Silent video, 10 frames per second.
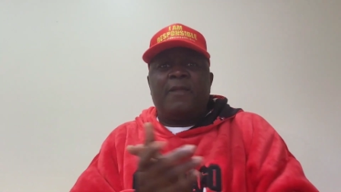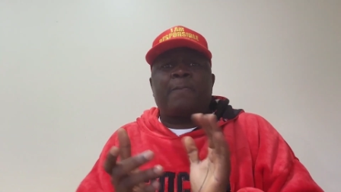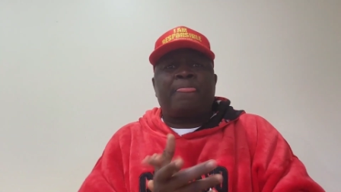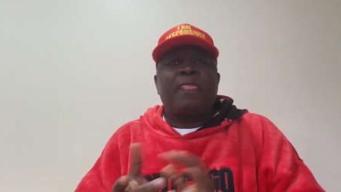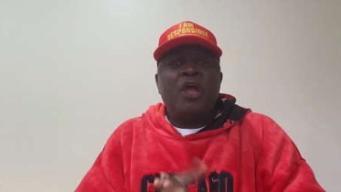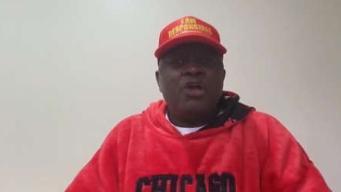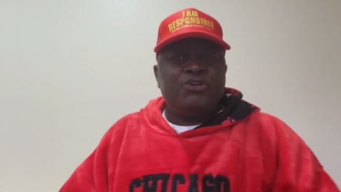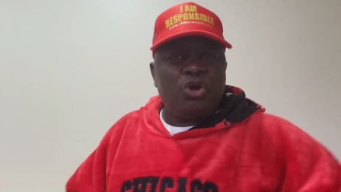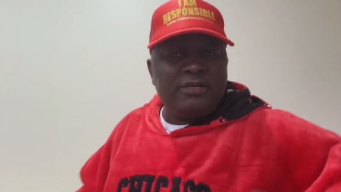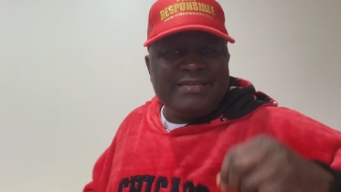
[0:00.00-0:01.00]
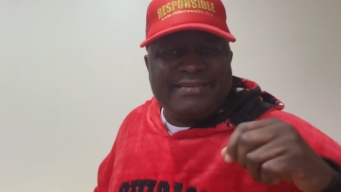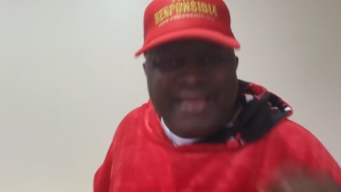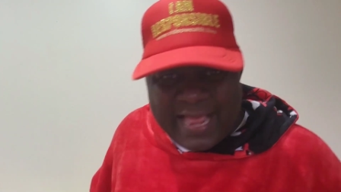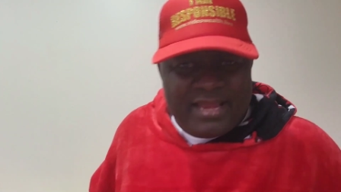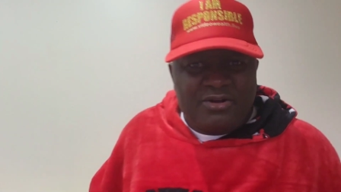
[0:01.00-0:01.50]
it don't
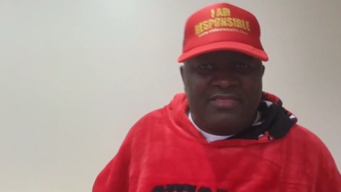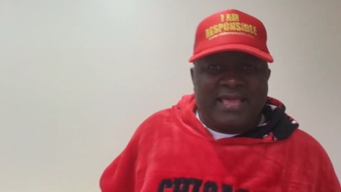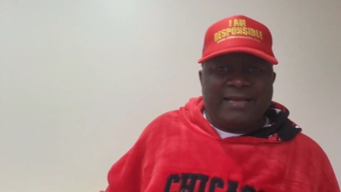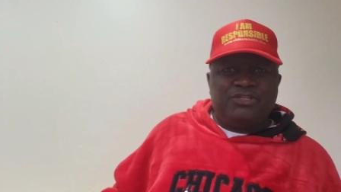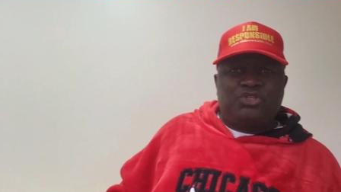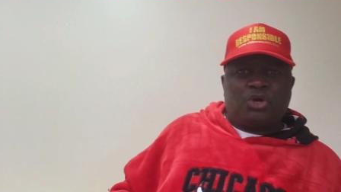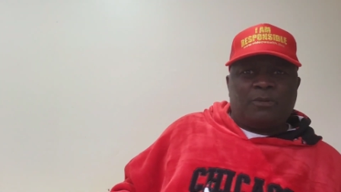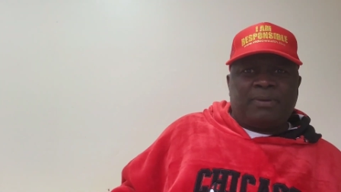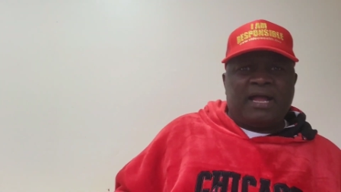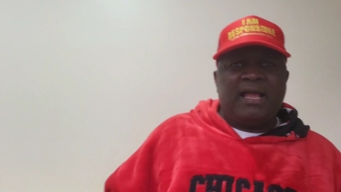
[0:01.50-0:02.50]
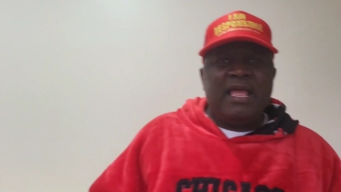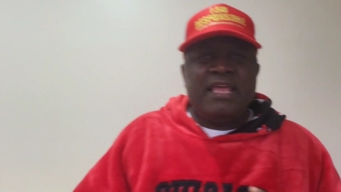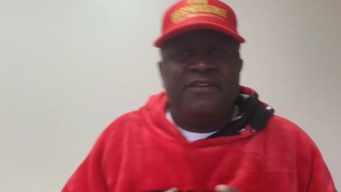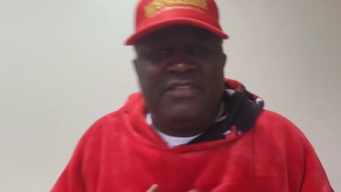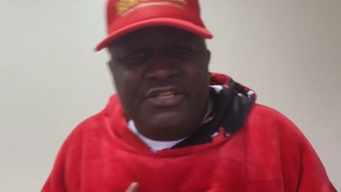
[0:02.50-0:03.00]
die on that job
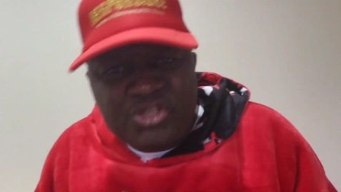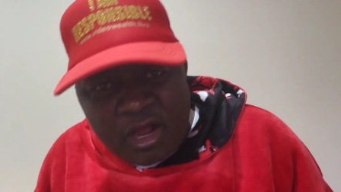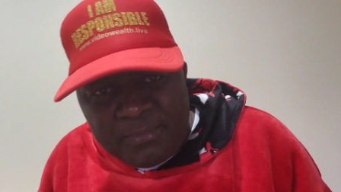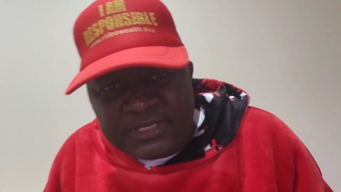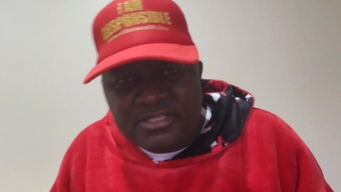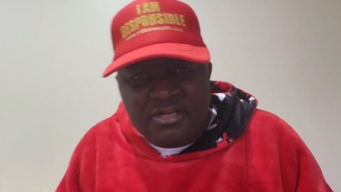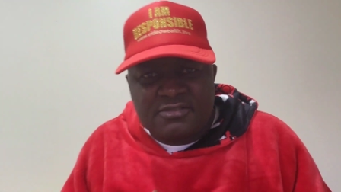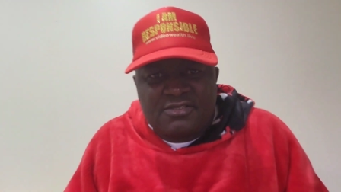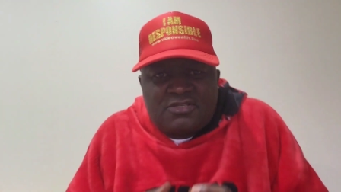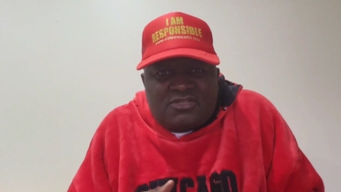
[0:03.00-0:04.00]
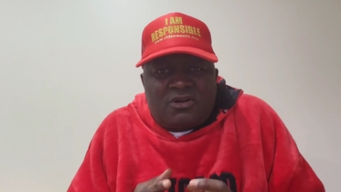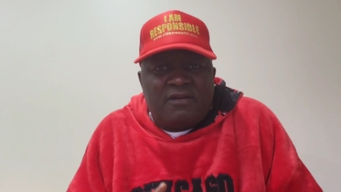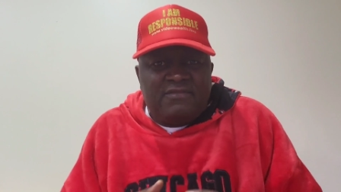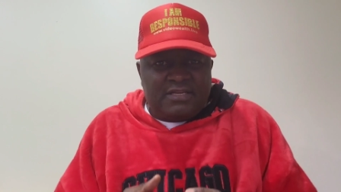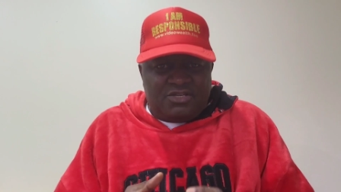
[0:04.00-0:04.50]
if the job is not
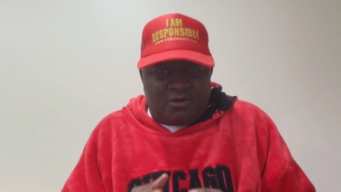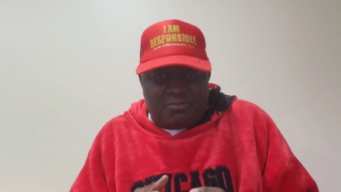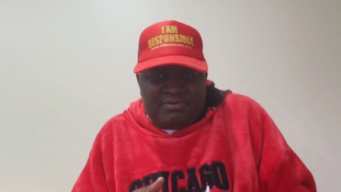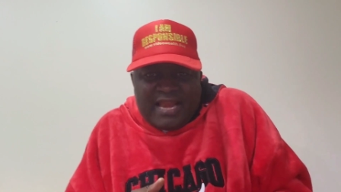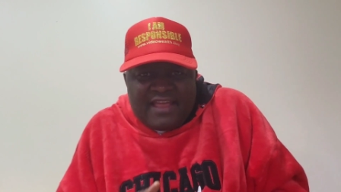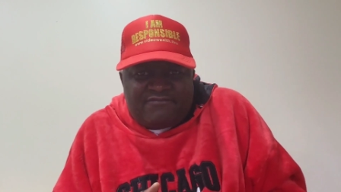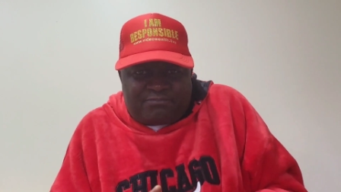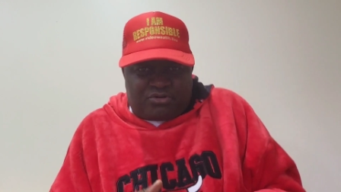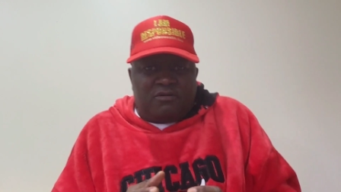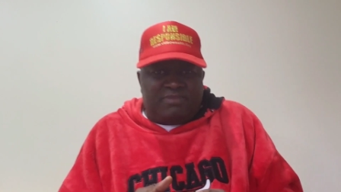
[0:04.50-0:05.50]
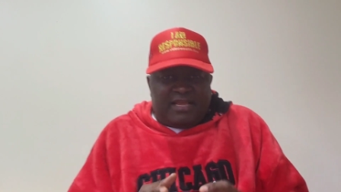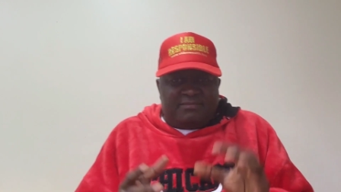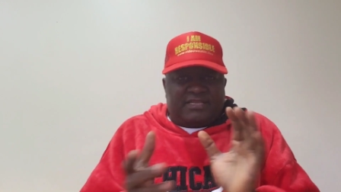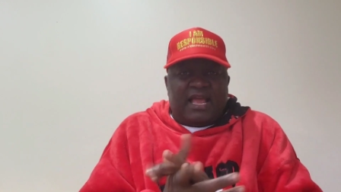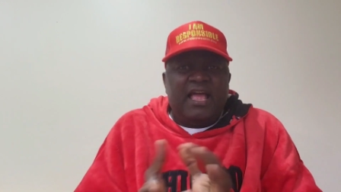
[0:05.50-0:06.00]
solving your life
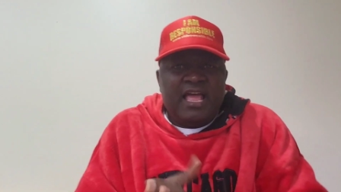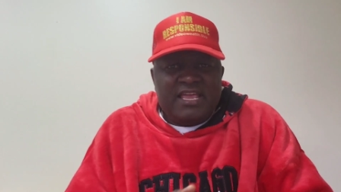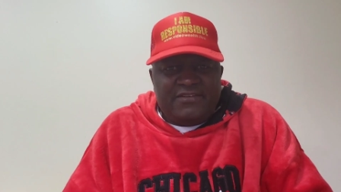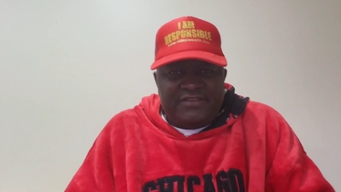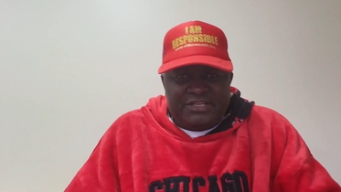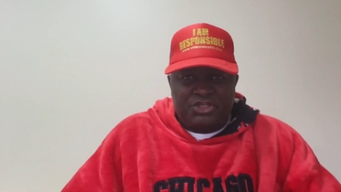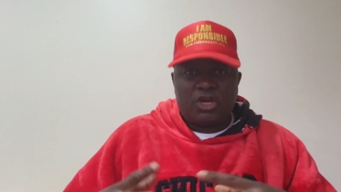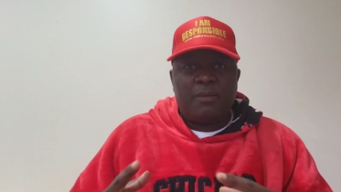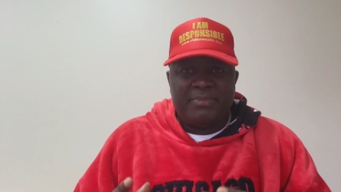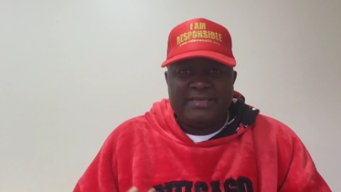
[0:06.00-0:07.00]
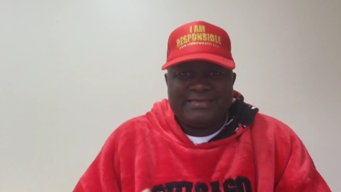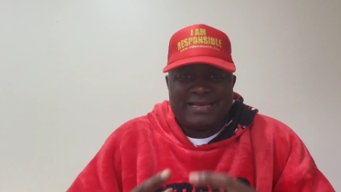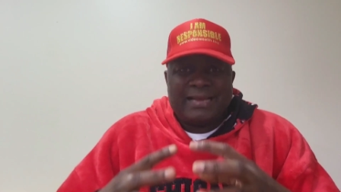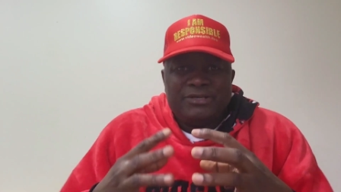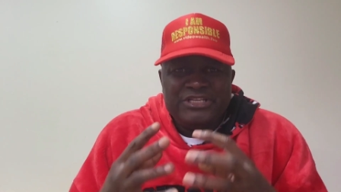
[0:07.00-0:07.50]
problems if the job is
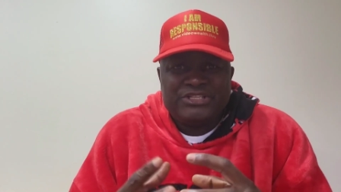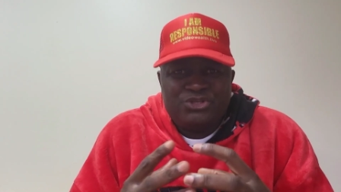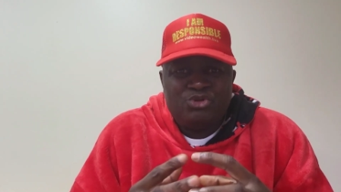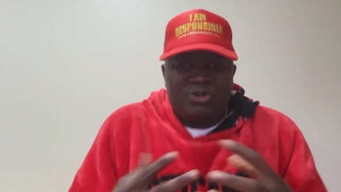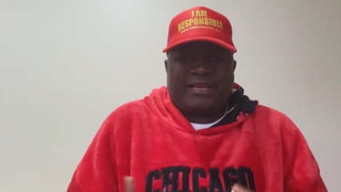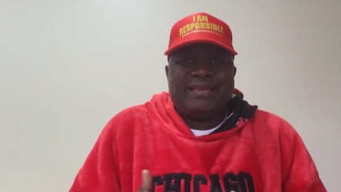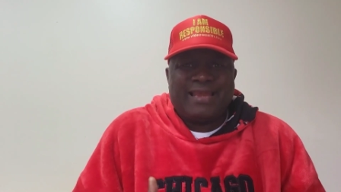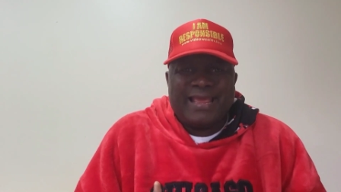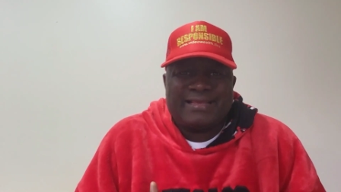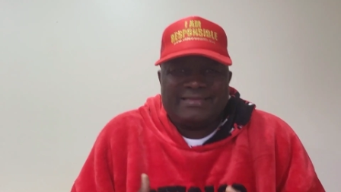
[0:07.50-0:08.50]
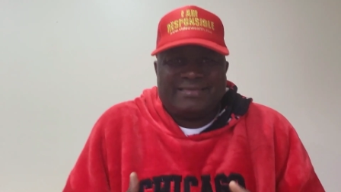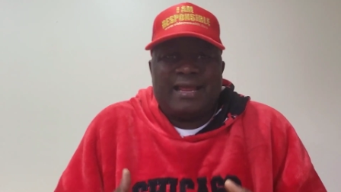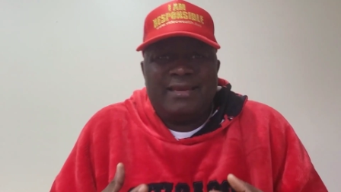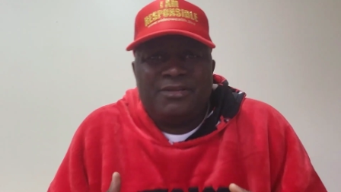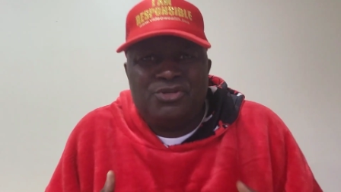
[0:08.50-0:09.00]
and is looking like it's
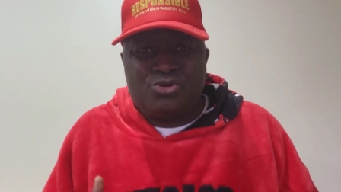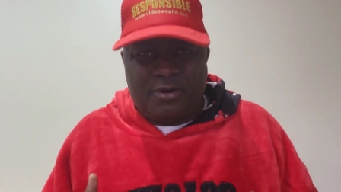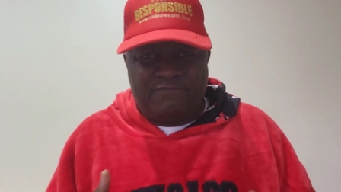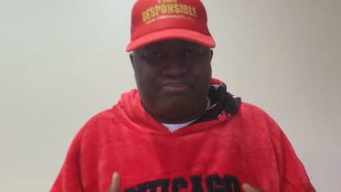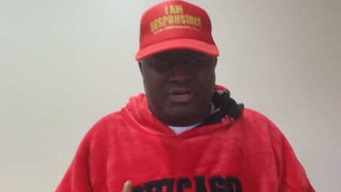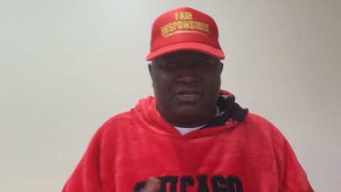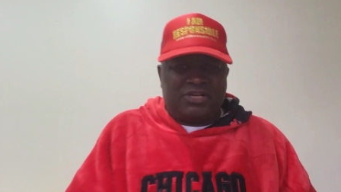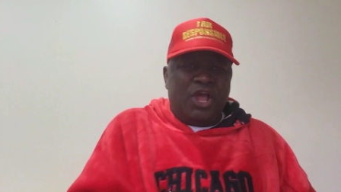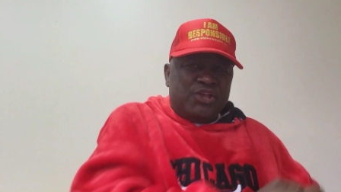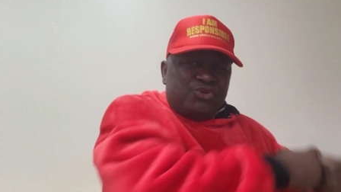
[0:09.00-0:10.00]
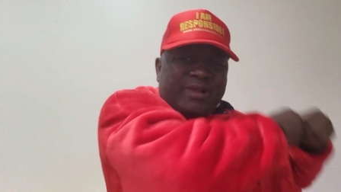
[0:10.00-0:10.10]
an issue of blood you